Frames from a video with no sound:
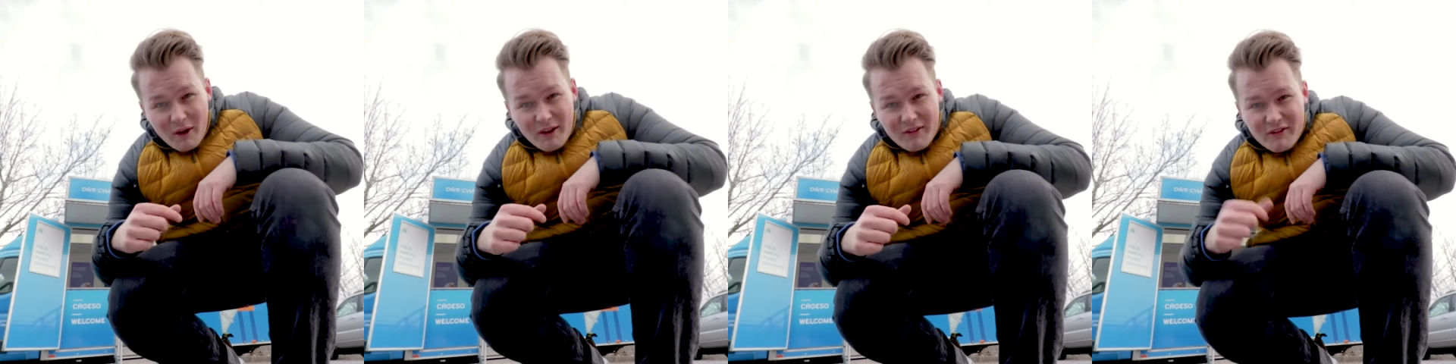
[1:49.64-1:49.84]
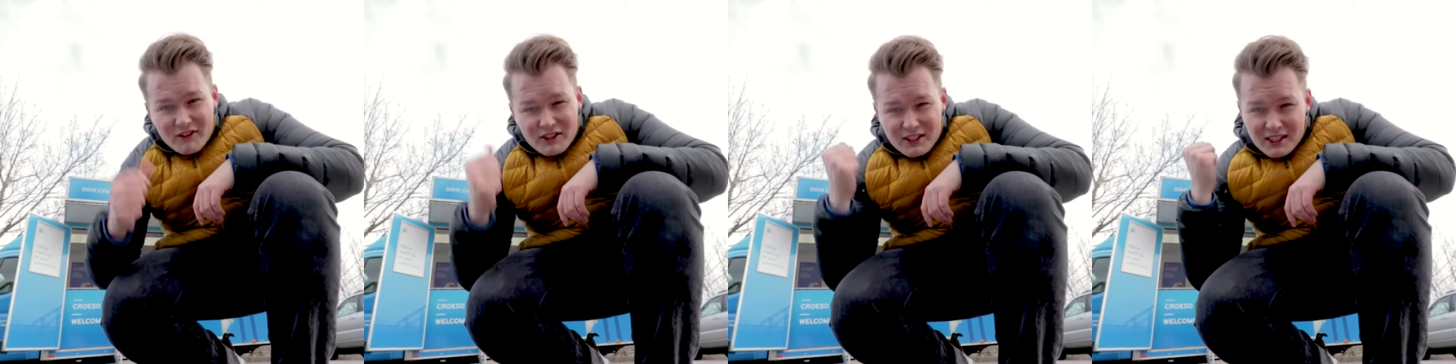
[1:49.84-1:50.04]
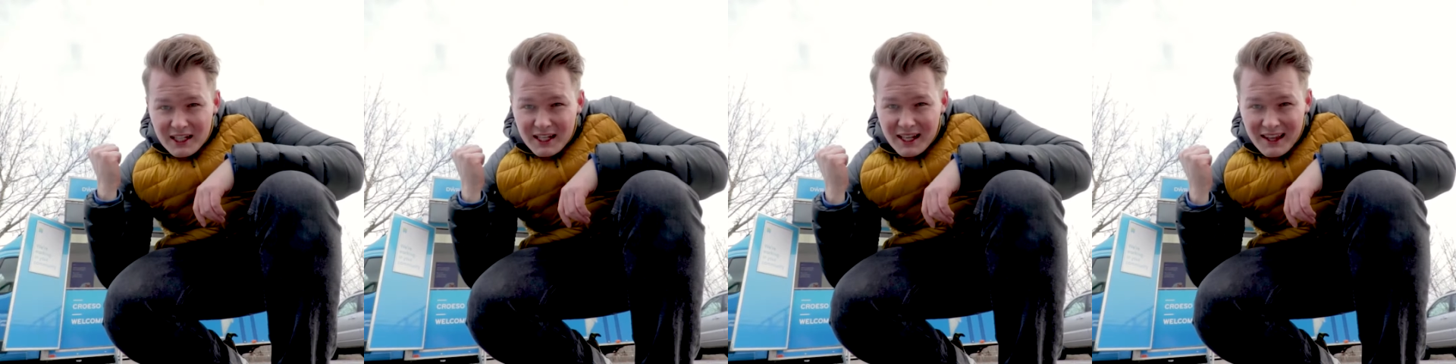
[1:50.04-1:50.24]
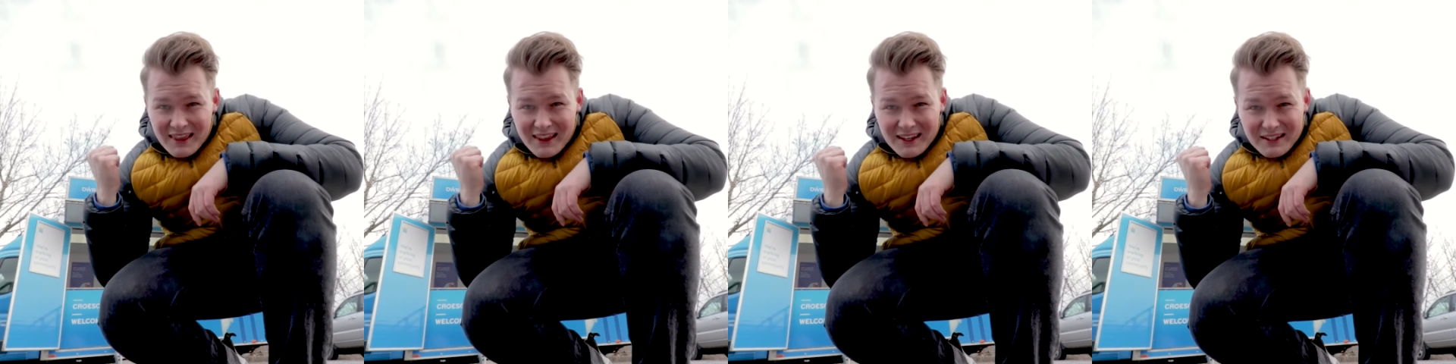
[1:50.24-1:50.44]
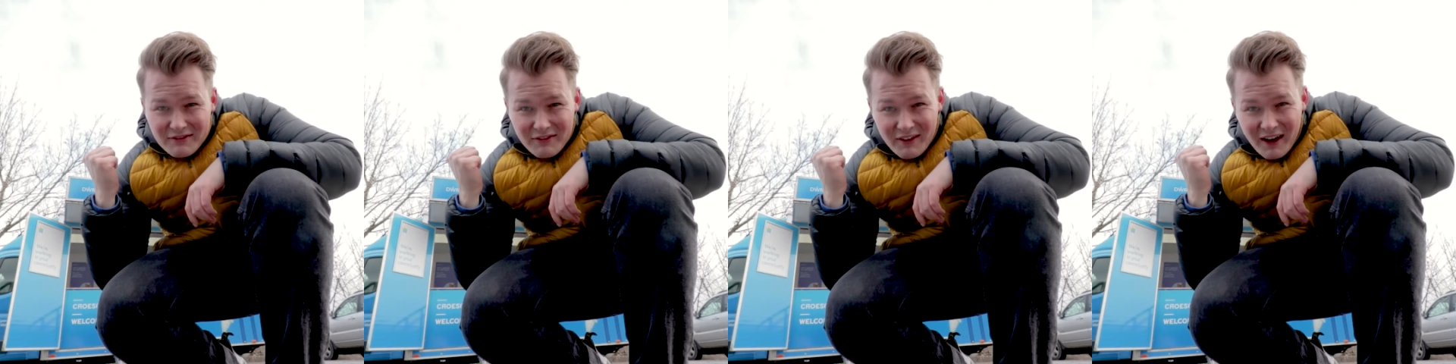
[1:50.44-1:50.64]
if you see this
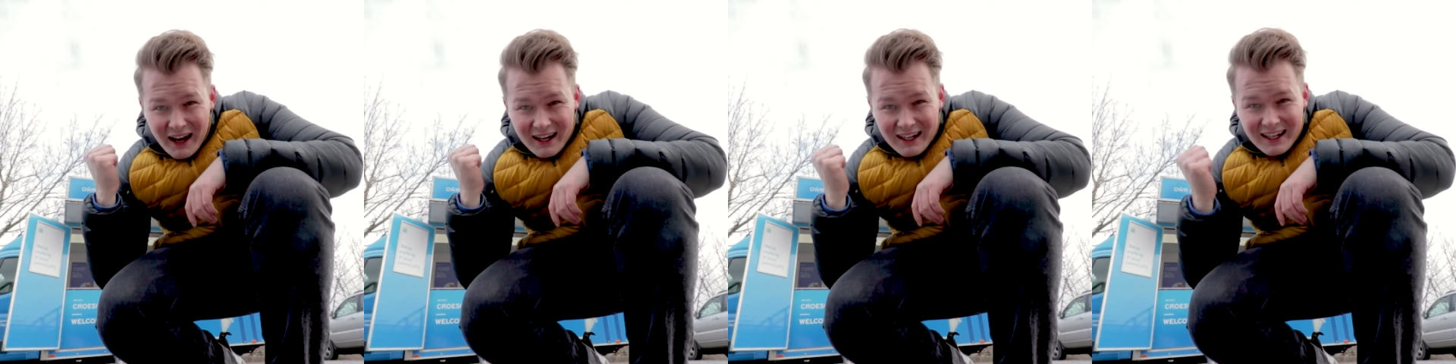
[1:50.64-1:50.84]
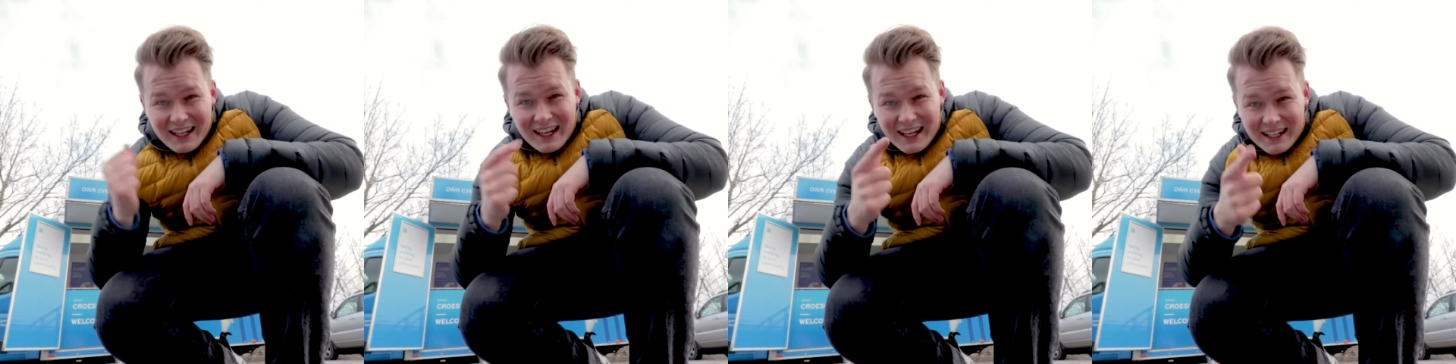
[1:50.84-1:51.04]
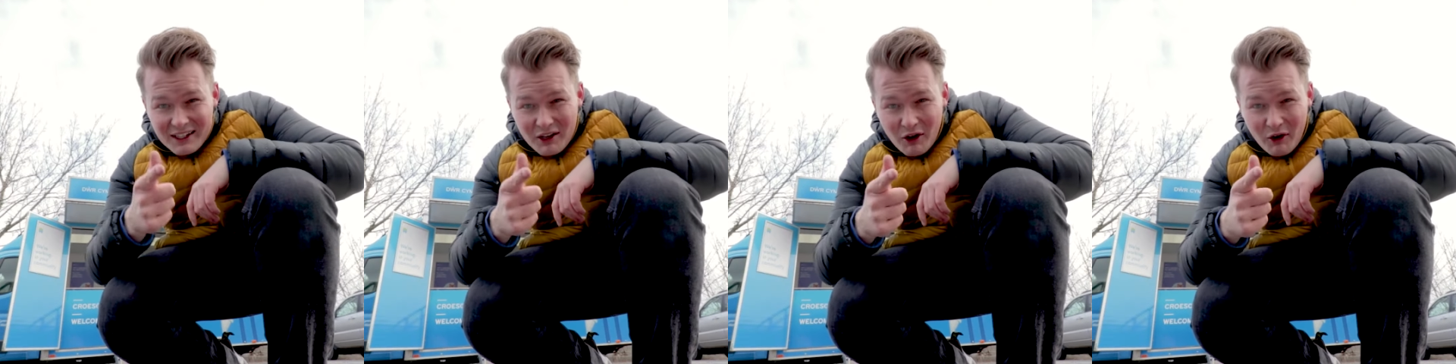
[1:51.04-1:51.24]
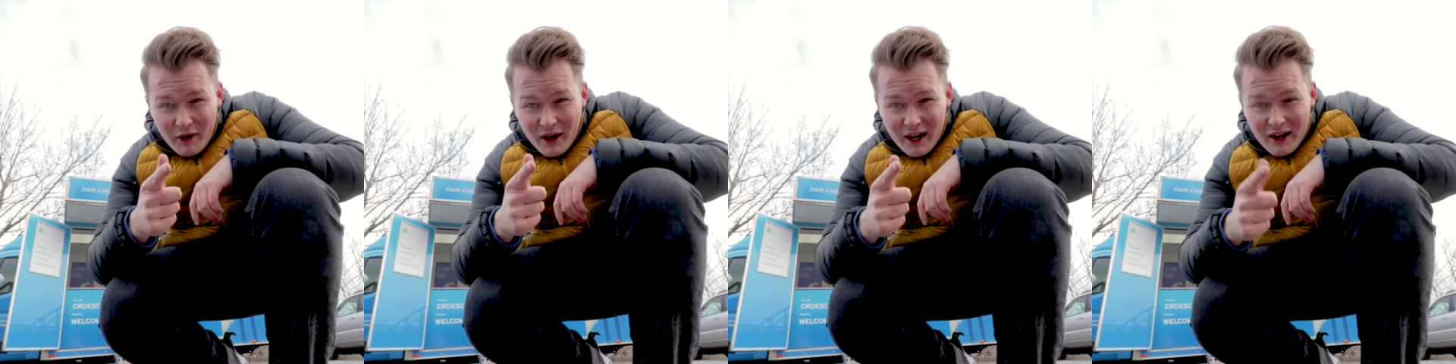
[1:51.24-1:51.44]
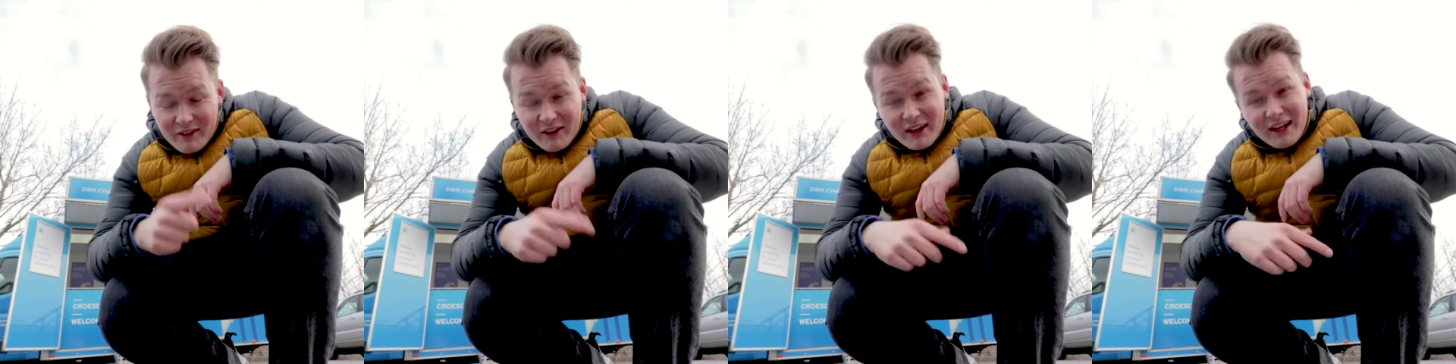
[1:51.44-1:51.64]
van in your
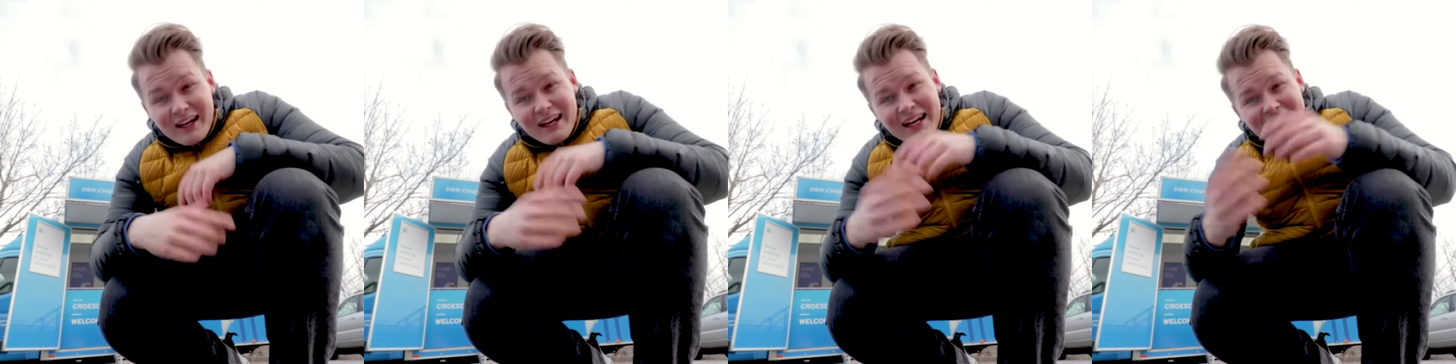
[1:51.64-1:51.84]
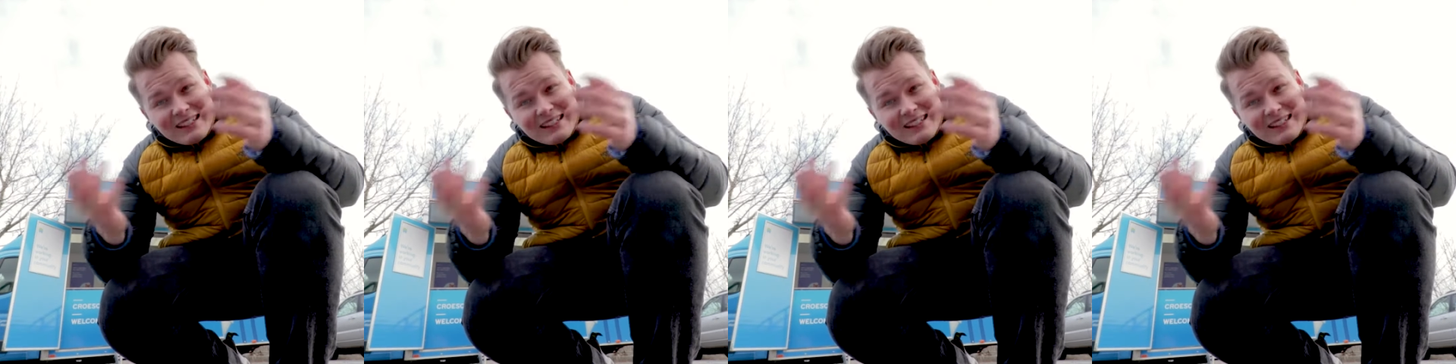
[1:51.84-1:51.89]
area,